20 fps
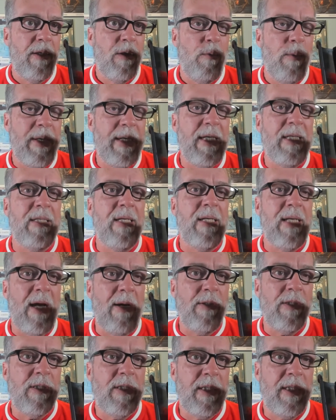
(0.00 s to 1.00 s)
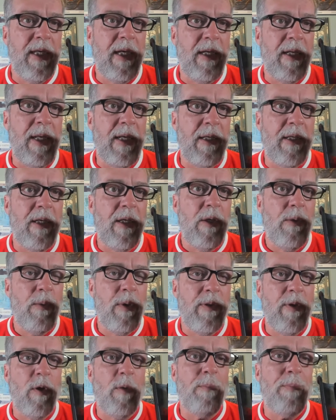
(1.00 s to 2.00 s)
We can denounce the killing
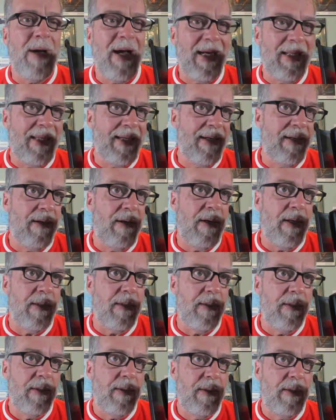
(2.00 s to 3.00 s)
without piling it on.